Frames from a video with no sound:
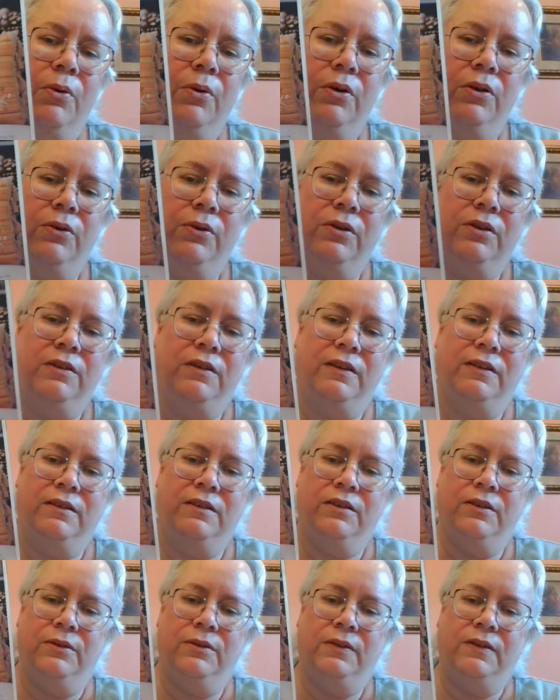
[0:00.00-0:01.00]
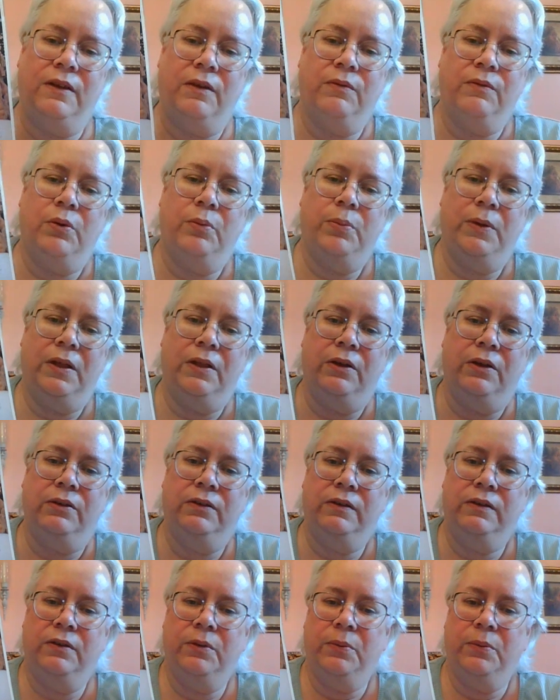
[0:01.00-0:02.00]
Or you could just do several
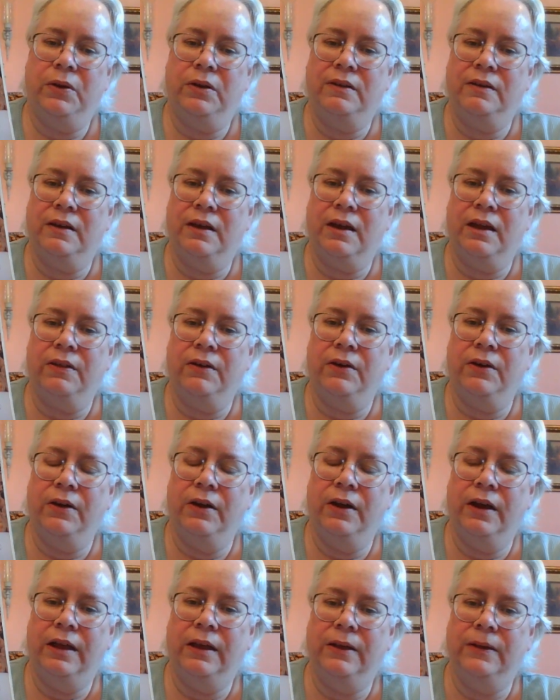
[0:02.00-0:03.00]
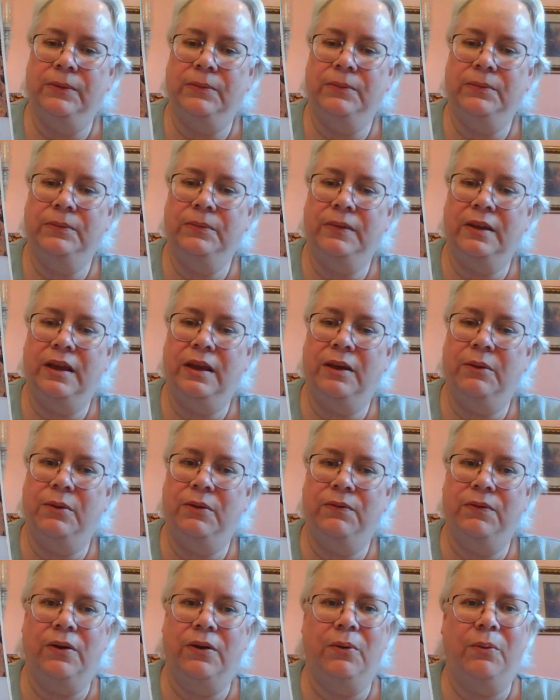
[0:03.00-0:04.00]
pillows to put together. He
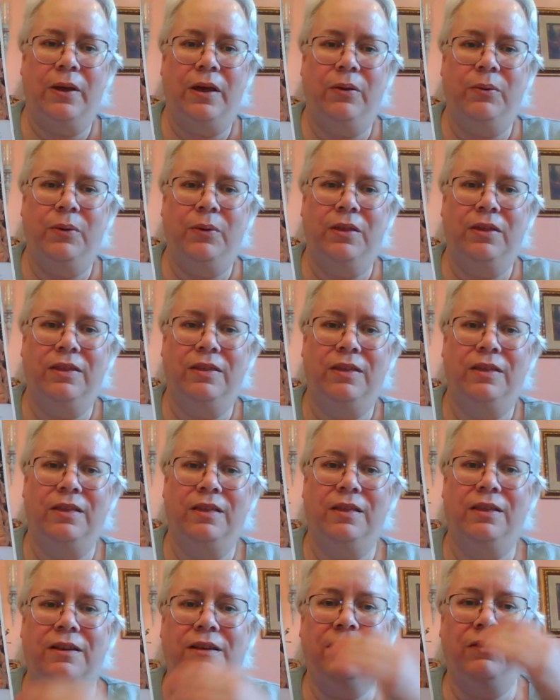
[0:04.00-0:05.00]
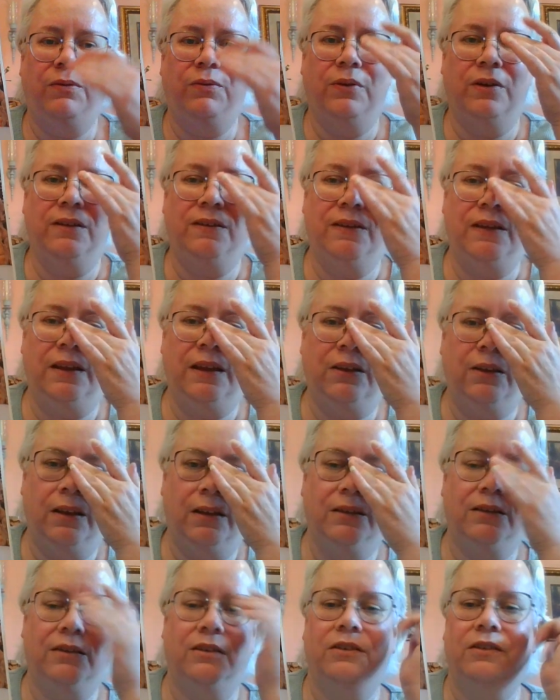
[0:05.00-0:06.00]
would fit well with the different
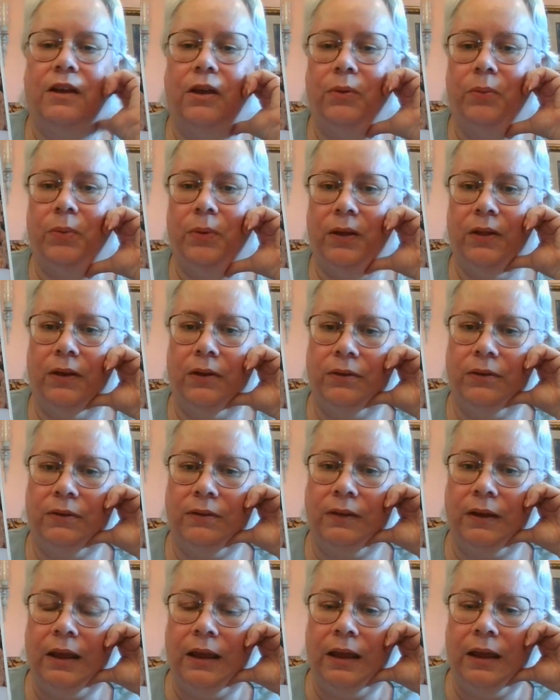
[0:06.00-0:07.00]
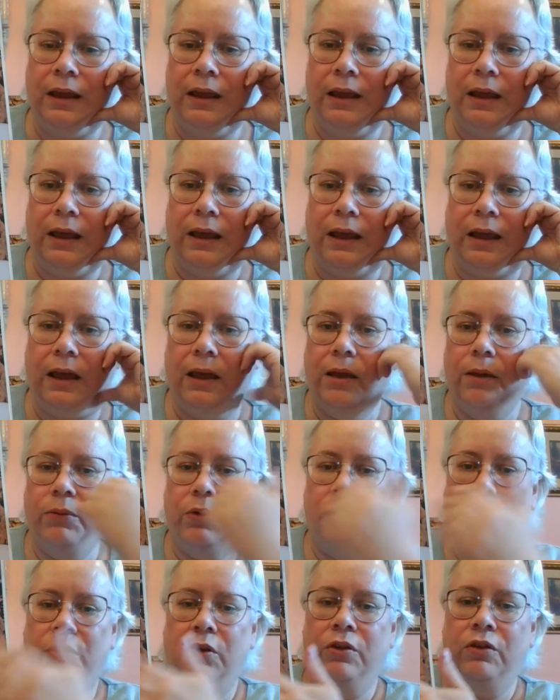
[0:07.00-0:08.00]
seashell pillows.
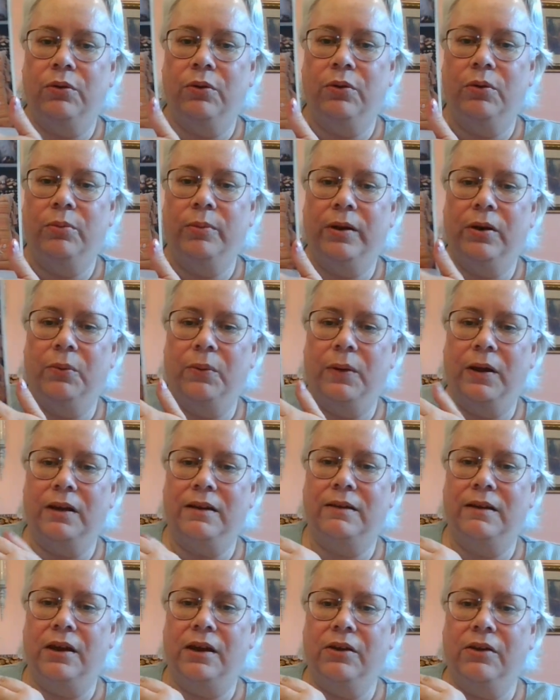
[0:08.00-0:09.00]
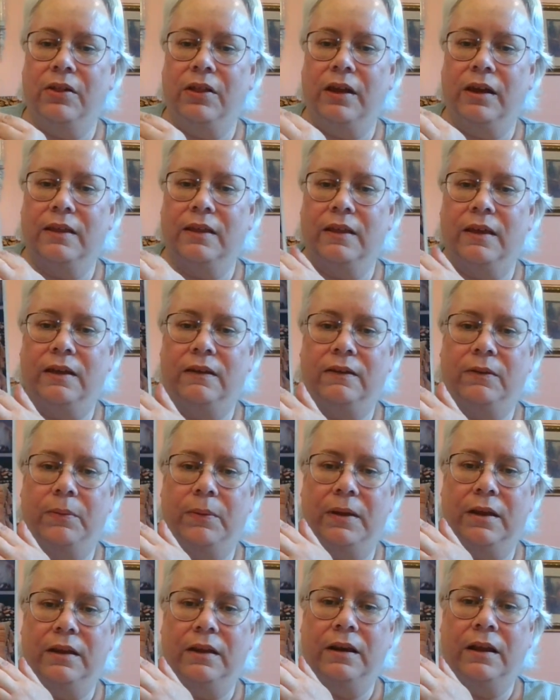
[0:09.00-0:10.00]
You can do them in a rectangle like this,
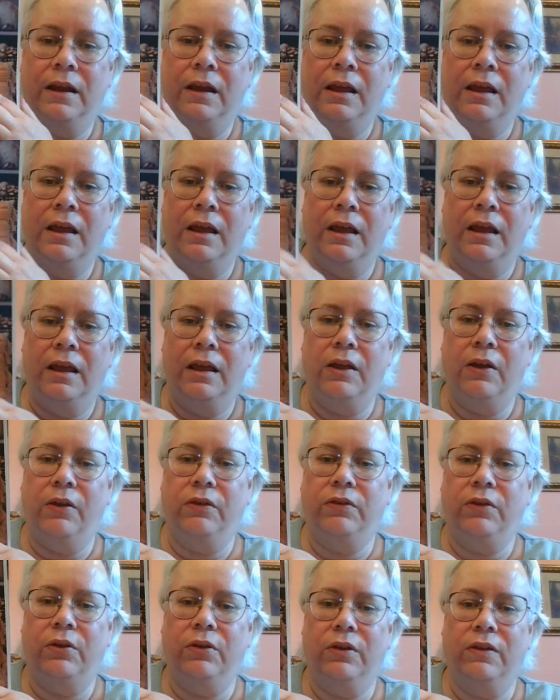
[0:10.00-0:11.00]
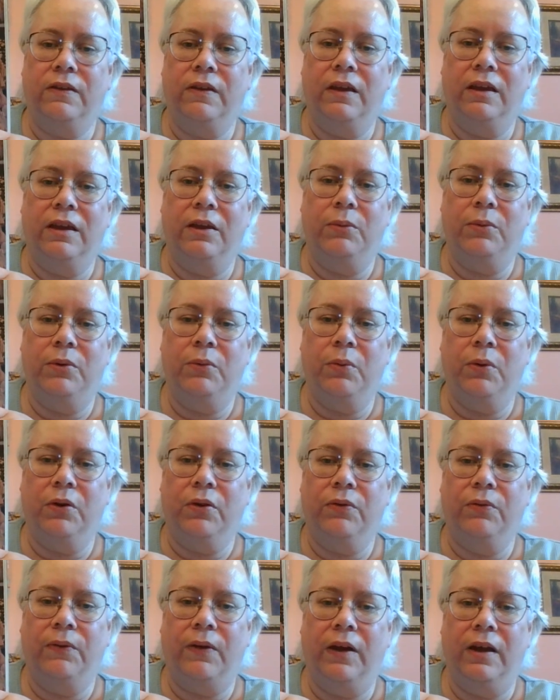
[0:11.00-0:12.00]
but he also looks like he would
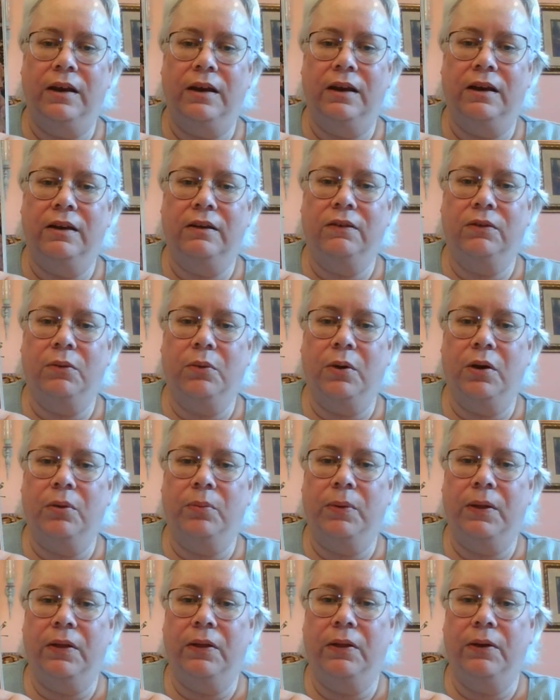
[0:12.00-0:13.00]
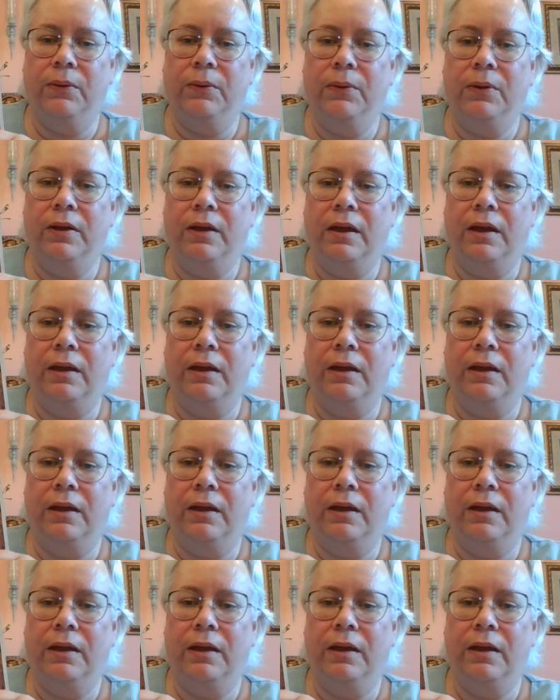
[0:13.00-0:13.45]
work fine in a square pillow.